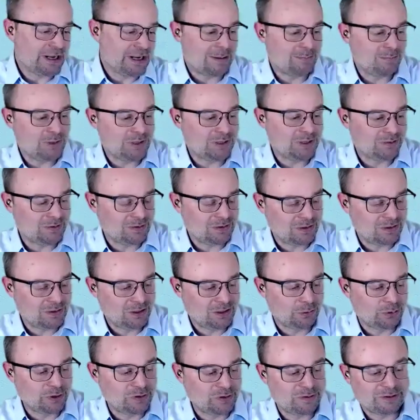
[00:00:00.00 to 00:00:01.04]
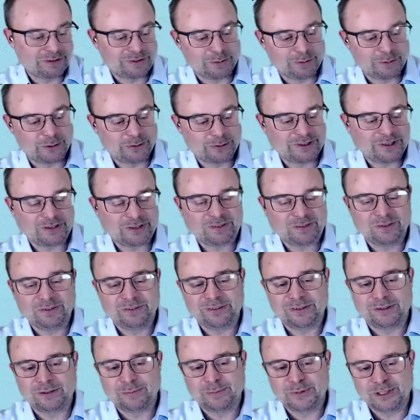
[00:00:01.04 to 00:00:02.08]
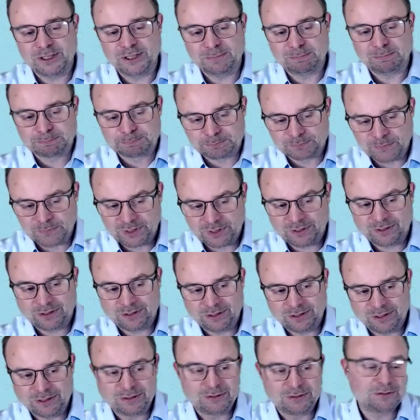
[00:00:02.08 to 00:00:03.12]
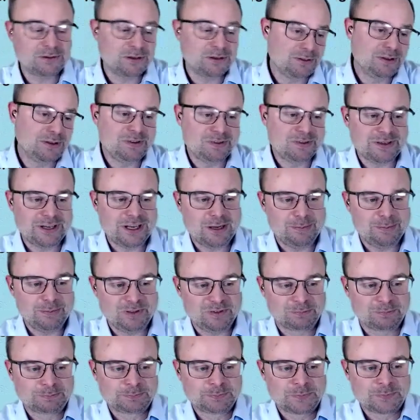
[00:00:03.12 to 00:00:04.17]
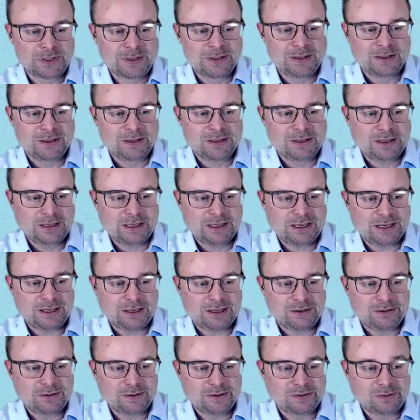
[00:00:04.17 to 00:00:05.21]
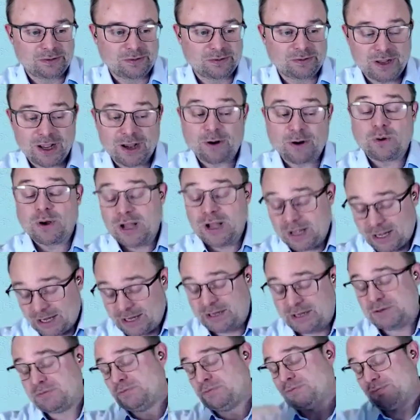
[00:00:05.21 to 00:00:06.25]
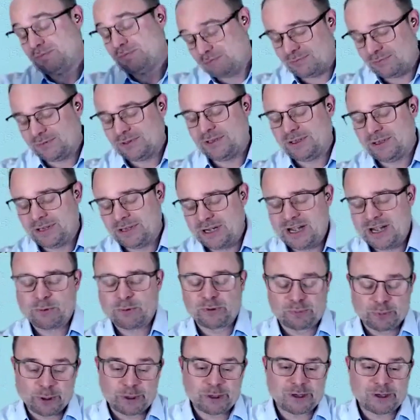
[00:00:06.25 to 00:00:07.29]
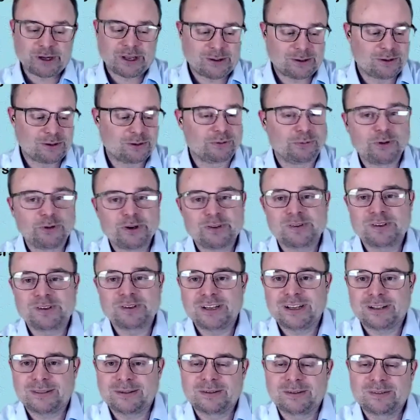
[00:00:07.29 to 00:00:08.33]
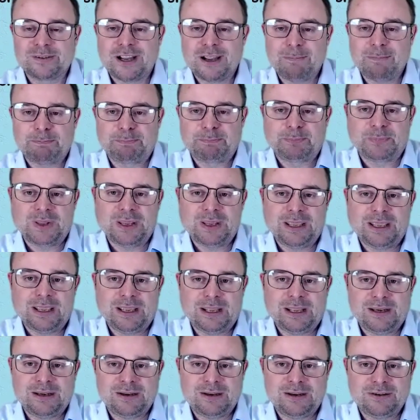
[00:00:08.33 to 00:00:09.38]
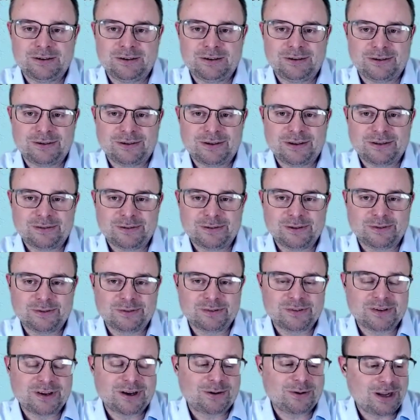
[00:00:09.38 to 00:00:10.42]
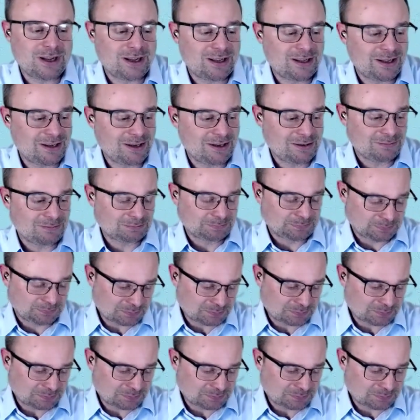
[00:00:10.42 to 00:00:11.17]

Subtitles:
MBSE research projects in Germany in these times. And this is how I was working at the university at this time, and this is how I